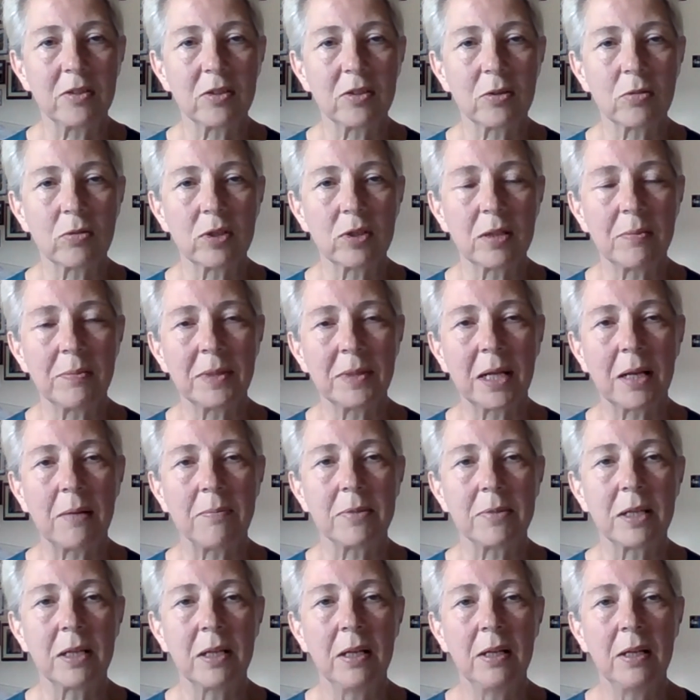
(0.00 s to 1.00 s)
So
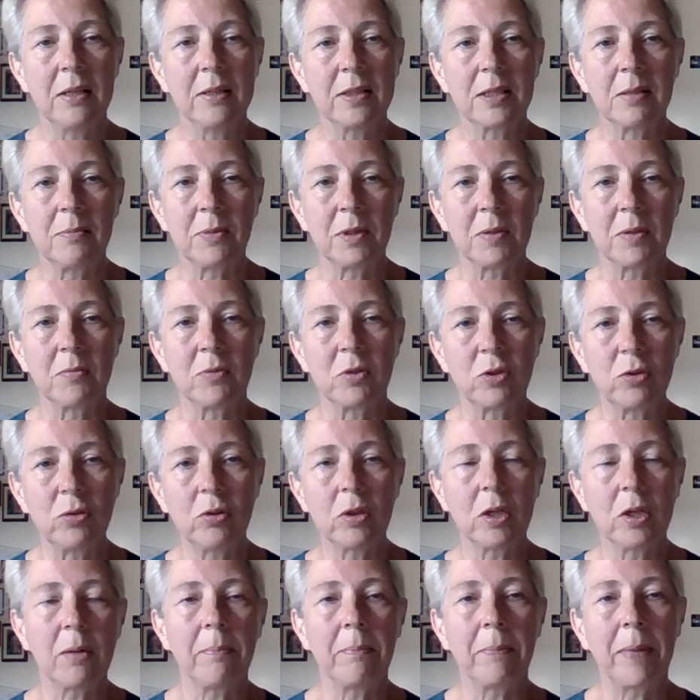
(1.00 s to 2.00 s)
sometimes symptoms
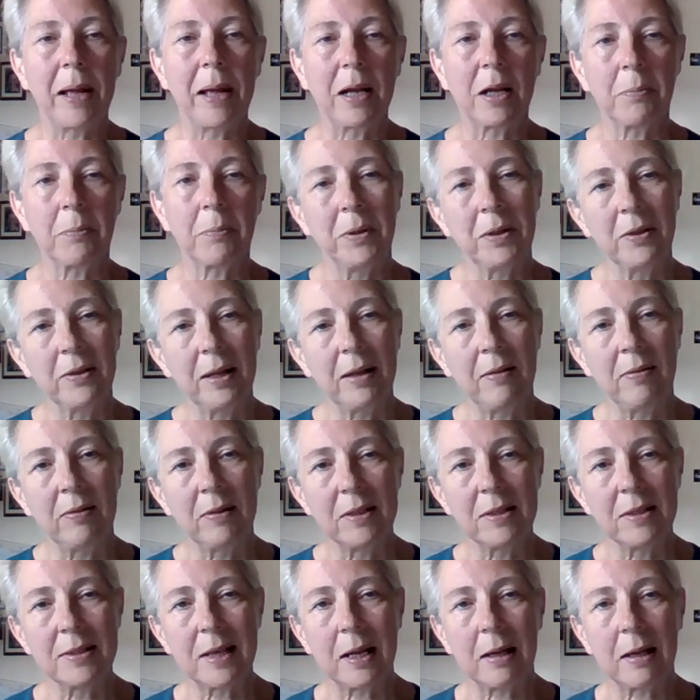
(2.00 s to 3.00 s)
do come back, but then
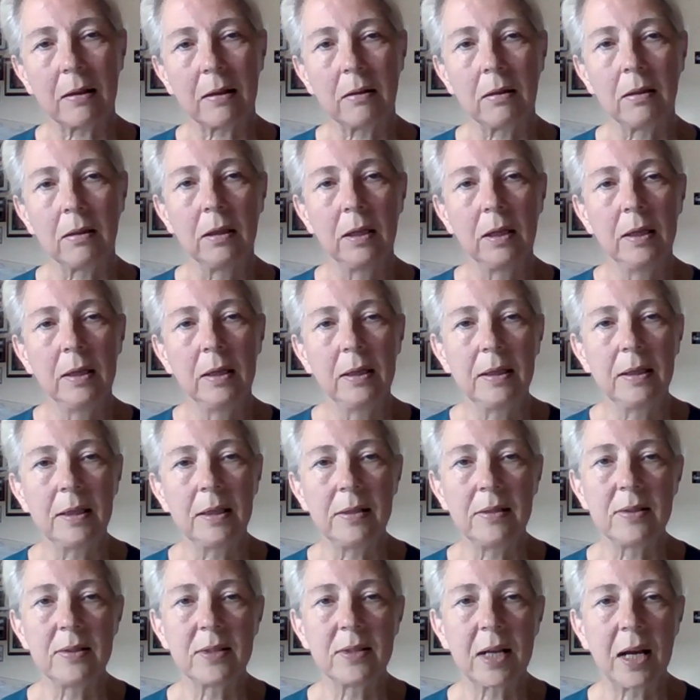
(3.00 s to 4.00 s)
they settle
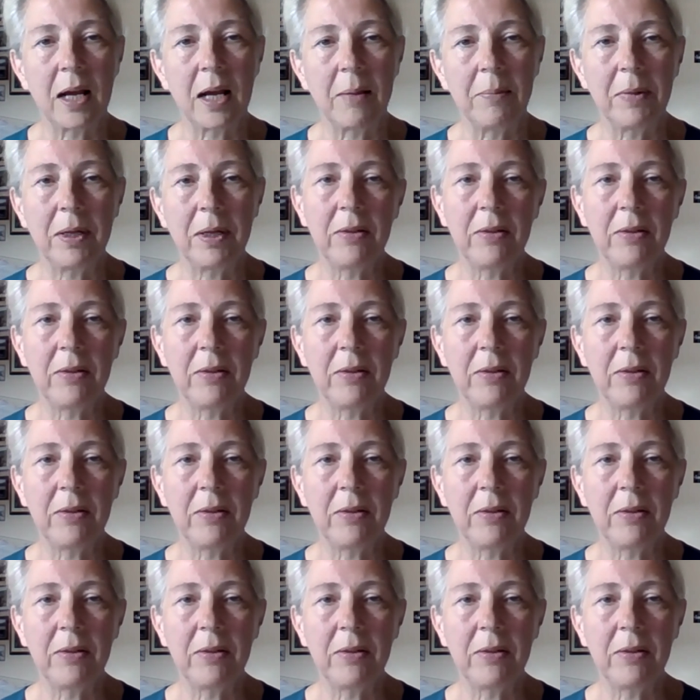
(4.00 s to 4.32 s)
in time.